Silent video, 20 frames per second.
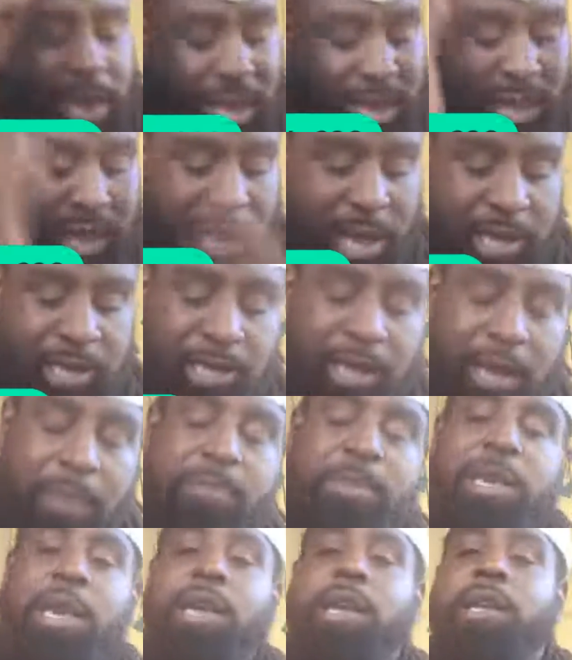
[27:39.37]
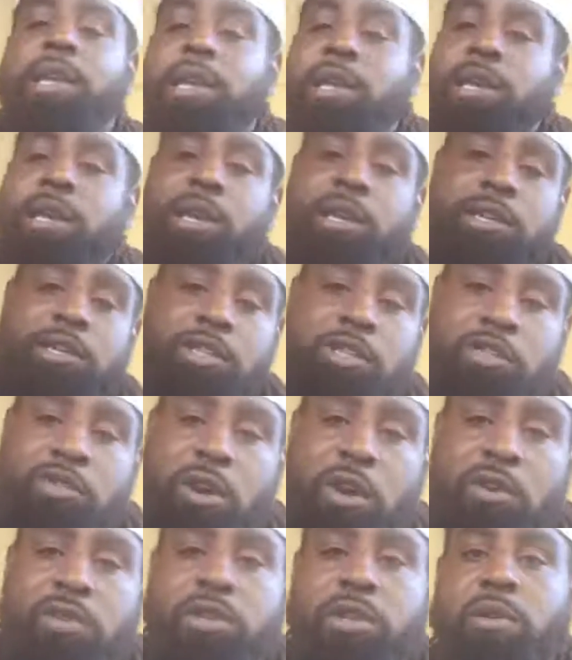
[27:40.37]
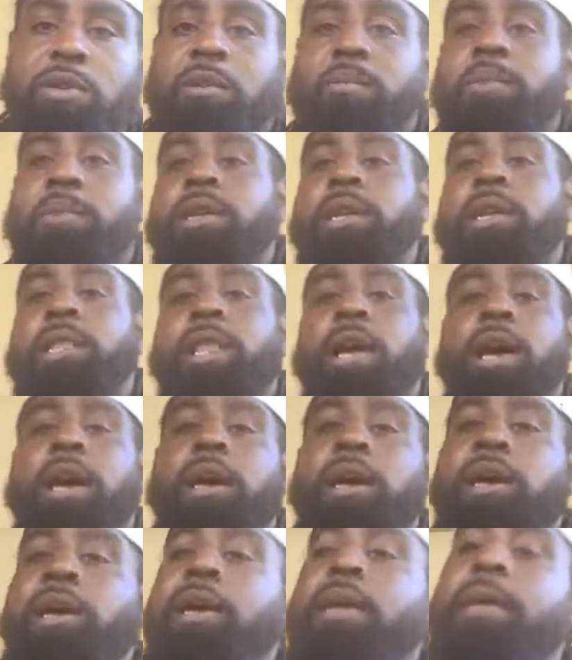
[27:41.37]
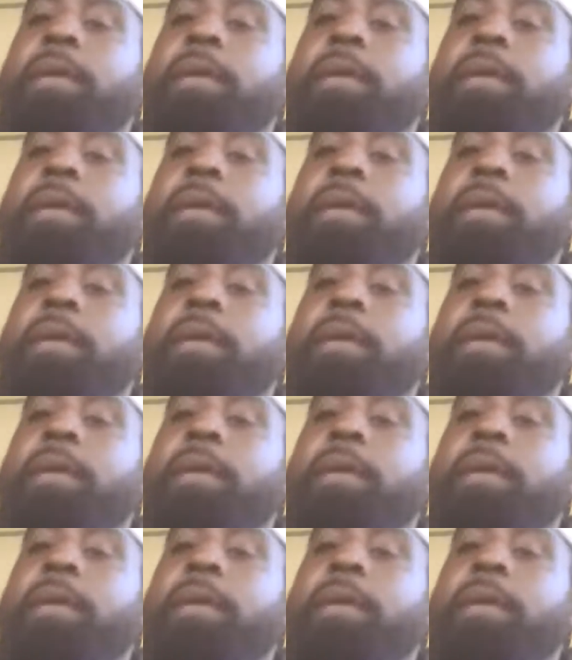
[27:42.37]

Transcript: and yes, I'm taking it. Stroh's on the money line.